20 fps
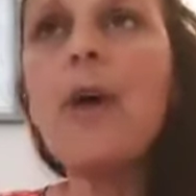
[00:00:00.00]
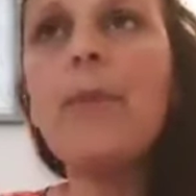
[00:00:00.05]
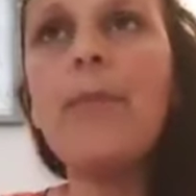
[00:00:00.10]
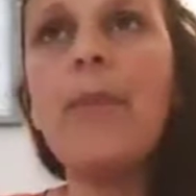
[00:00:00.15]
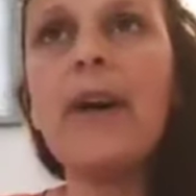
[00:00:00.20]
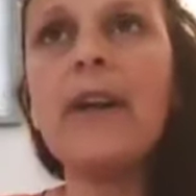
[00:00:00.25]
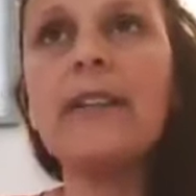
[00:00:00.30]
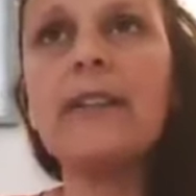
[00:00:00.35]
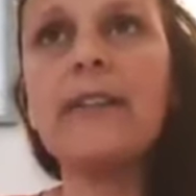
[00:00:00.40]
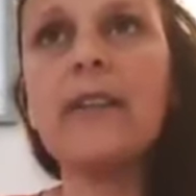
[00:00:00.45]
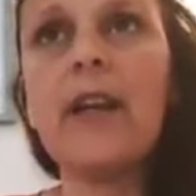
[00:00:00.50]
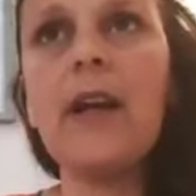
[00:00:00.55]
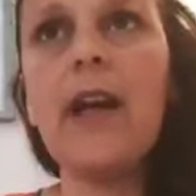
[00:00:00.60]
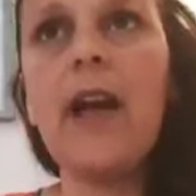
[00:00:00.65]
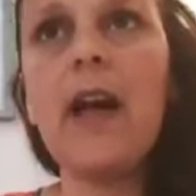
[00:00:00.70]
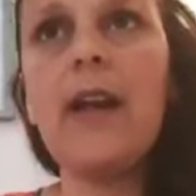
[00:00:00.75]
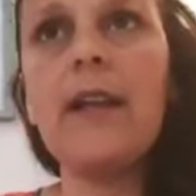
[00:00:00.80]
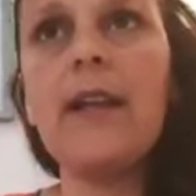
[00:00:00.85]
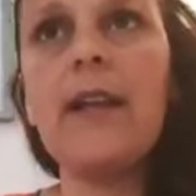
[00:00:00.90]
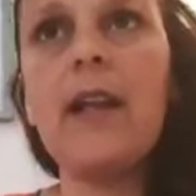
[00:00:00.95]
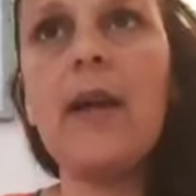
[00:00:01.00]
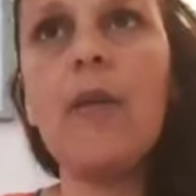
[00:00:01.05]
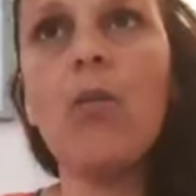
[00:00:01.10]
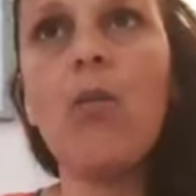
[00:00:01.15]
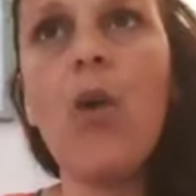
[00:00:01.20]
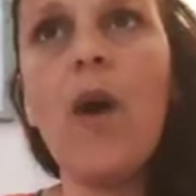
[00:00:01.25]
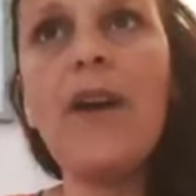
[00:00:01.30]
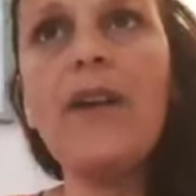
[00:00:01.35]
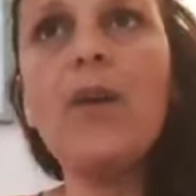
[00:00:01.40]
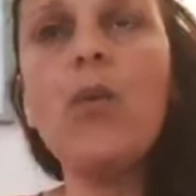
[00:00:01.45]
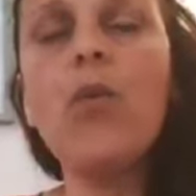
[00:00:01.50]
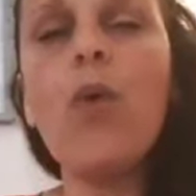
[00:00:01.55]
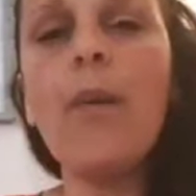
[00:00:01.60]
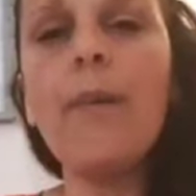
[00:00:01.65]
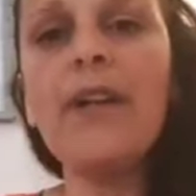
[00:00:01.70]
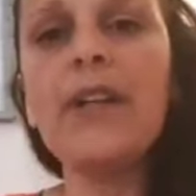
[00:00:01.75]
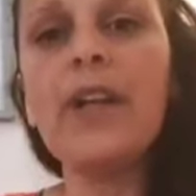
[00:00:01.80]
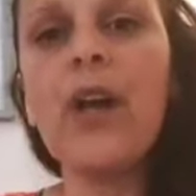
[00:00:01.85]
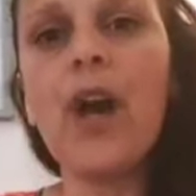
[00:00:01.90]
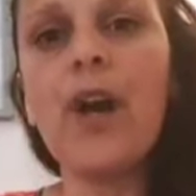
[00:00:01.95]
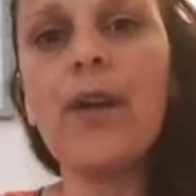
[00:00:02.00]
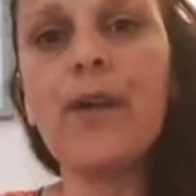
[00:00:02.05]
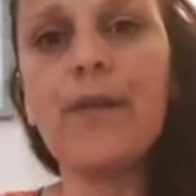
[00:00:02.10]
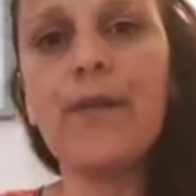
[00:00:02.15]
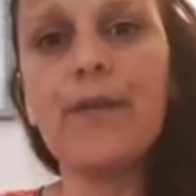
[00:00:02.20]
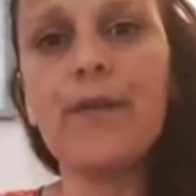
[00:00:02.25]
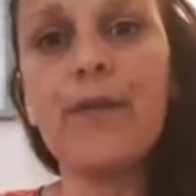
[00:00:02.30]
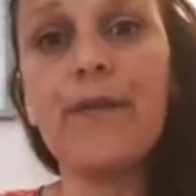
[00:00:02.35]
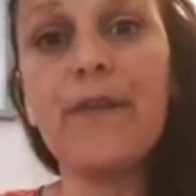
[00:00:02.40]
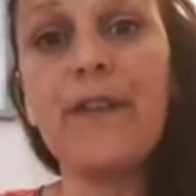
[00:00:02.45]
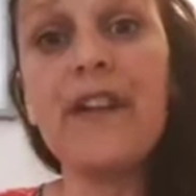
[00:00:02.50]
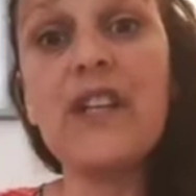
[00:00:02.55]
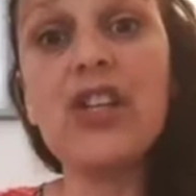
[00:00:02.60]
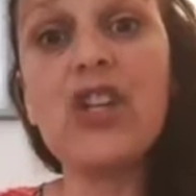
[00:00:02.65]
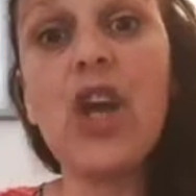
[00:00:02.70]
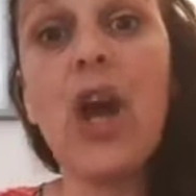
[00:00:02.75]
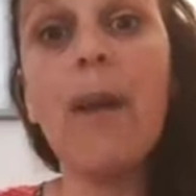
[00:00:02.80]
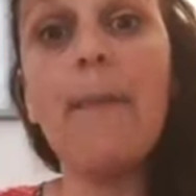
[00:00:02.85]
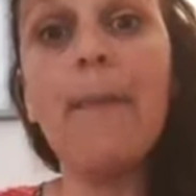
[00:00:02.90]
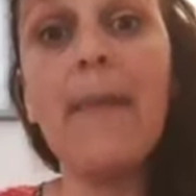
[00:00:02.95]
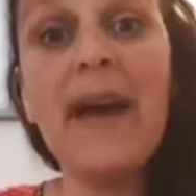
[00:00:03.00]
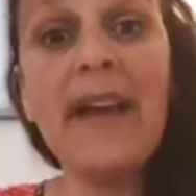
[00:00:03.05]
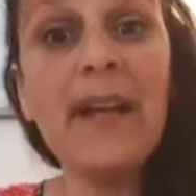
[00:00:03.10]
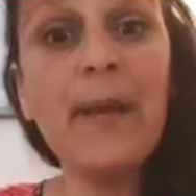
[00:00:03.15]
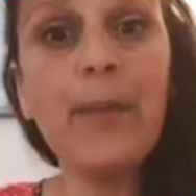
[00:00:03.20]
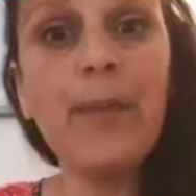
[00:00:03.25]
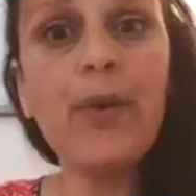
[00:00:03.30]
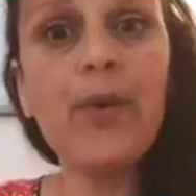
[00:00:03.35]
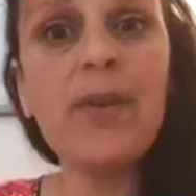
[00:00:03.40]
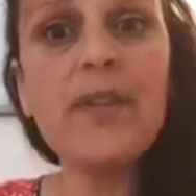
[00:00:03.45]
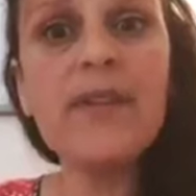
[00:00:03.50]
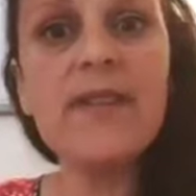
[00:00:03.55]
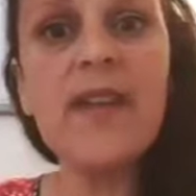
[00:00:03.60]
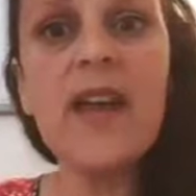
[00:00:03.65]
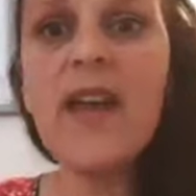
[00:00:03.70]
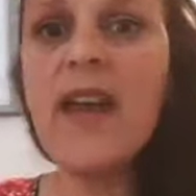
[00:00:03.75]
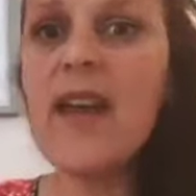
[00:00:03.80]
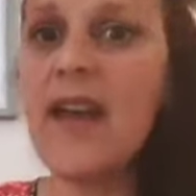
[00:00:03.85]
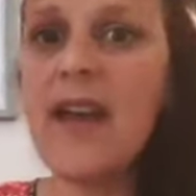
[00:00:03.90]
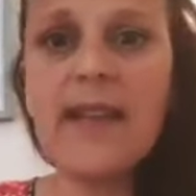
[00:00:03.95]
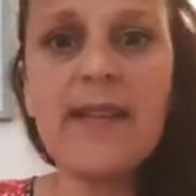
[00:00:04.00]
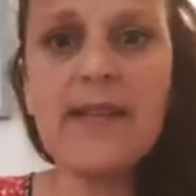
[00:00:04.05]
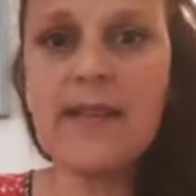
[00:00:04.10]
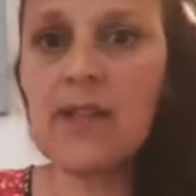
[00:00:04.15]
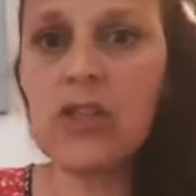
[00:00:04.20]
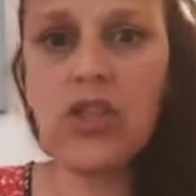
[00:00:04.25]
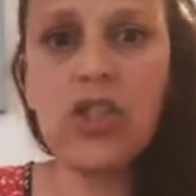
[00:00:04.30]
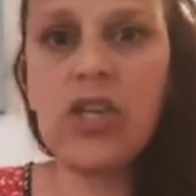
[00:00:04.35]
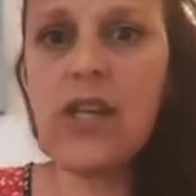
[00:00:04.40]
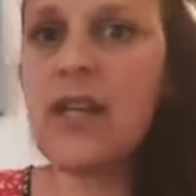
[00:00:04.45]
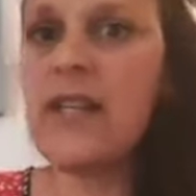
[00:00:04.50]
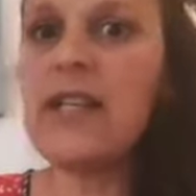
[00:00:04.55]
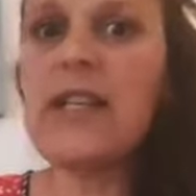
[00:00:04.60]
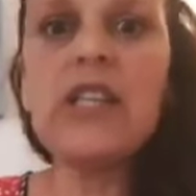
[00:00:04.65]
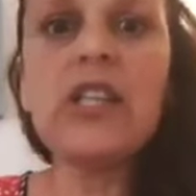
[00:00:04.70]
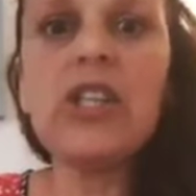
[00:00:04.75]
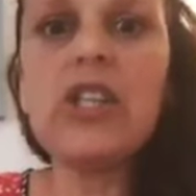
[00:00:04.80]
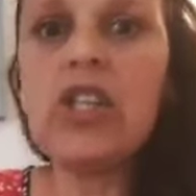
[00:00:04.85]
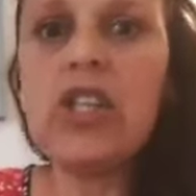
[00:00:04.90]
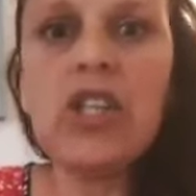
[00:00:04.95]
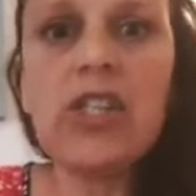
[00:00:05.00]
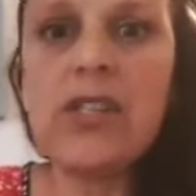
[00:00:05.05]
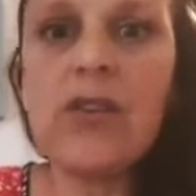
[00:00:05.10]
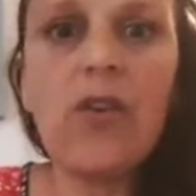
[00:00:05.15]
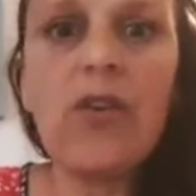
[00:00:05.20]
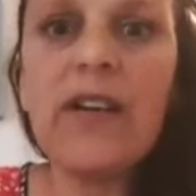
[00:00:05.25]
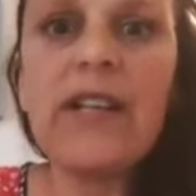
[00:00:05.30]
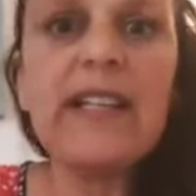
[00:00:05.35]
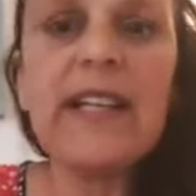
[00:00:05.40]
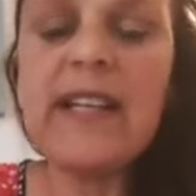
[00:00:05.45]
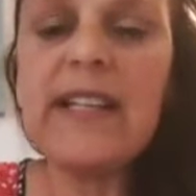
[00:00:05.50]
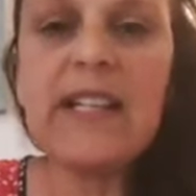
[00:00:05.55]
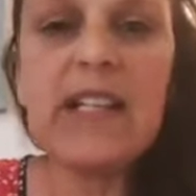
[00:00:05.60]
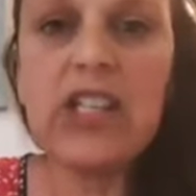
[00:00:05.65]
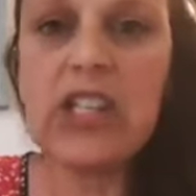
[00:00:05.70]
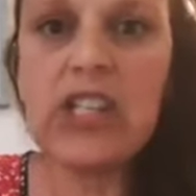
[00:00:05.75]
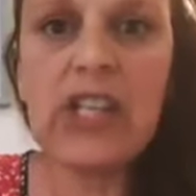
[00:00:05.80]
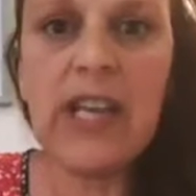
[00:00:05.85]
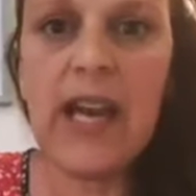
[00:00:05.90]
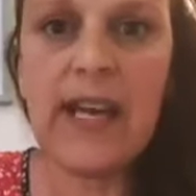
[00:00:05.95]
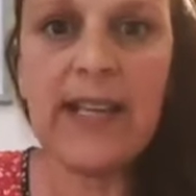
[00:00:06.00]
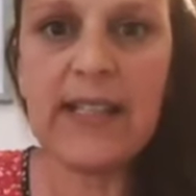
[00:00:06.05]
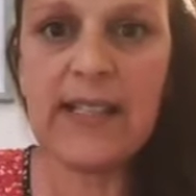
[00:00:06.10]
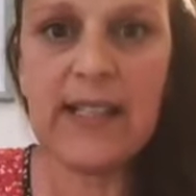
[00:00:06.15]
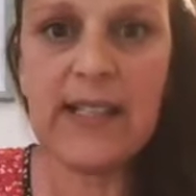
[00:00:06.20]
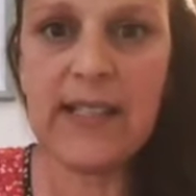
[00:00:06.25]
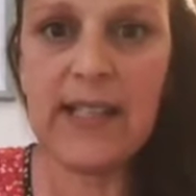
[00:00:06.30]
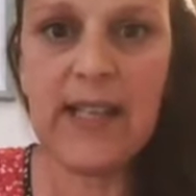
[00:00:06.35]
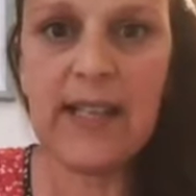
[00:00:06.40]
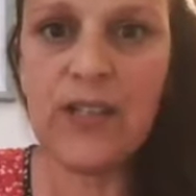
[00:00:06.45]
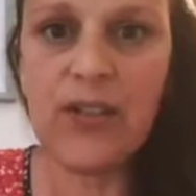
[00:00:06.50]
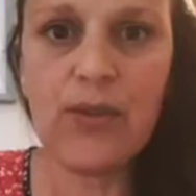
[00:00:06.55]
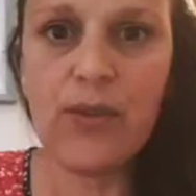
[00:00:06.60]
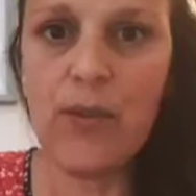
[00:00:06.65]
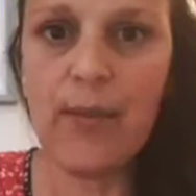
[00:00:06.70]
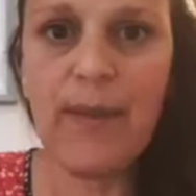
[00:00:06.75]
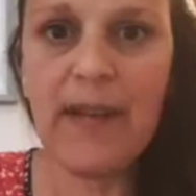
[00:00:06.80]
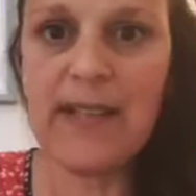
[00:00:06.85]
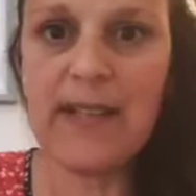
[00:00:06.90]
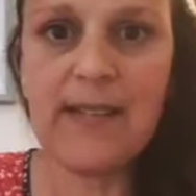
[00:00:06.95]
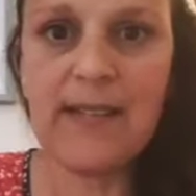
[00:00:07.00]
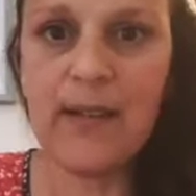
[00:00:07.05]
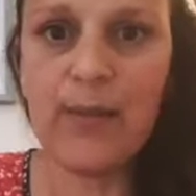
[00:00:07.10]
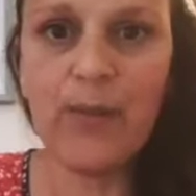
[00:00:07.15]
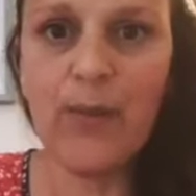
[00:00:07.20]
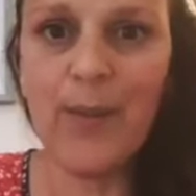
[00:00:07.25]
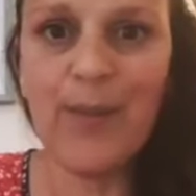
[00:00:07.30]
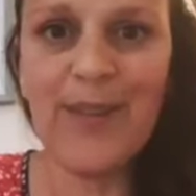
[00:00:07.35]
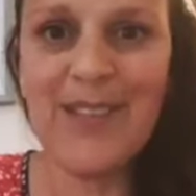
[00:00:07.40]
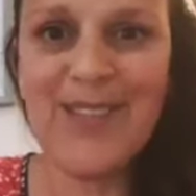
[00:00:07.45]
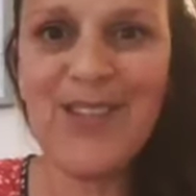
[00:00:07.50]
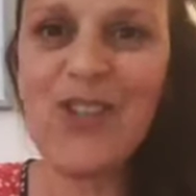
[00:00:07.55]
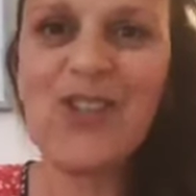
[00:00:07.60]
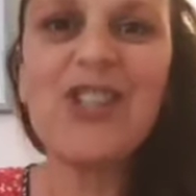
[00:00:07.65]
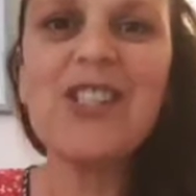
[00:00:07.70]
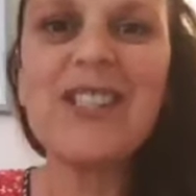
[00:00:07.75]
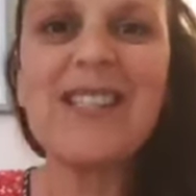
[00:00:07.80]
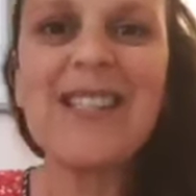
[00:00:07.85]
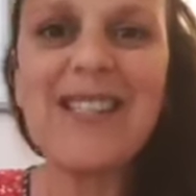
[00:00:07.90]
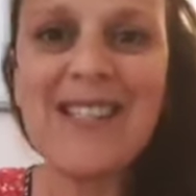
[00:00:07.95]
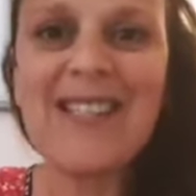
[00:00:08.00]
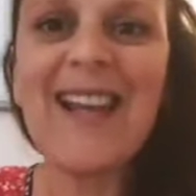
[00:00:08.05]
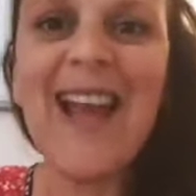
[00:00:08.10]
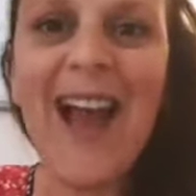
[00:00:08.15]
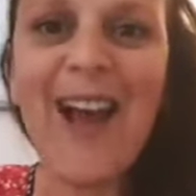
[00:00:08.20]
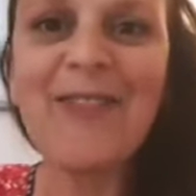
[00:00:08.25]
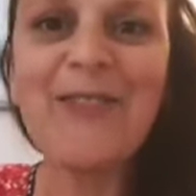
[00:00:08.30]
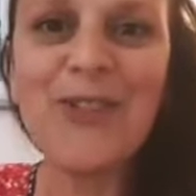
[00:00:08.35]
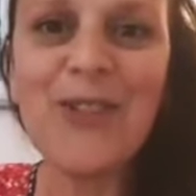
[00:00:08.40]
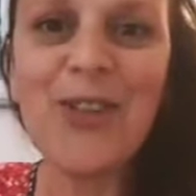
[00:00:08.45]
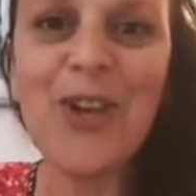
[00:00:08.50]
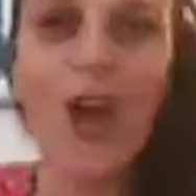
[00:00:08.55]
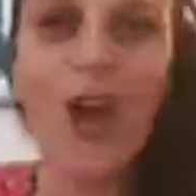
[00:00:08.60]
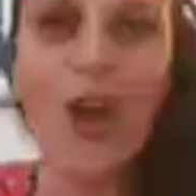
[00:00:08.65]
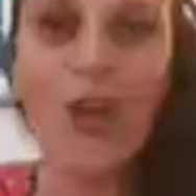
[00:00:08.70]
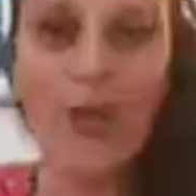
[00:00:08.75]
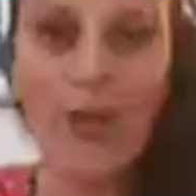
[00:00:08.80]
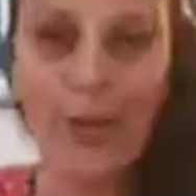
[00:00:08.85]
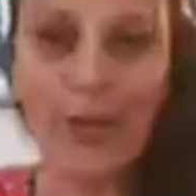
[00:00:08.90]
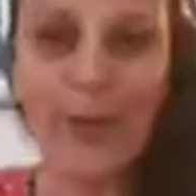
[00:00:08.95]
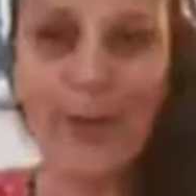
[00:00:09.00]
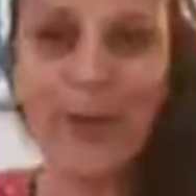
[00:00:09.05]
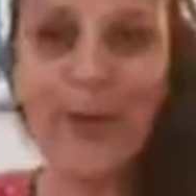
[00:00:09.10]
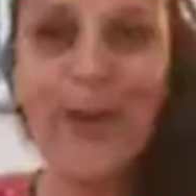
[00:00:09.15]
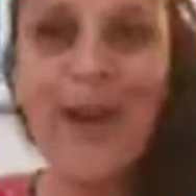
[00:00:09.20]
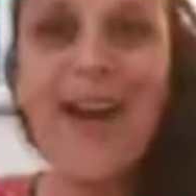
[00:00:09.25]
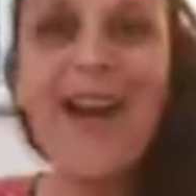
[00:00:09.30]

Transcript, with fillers: But when a woman going through finish her menopause it's she she's already initiated into a medicine woman so she doesn't have to go through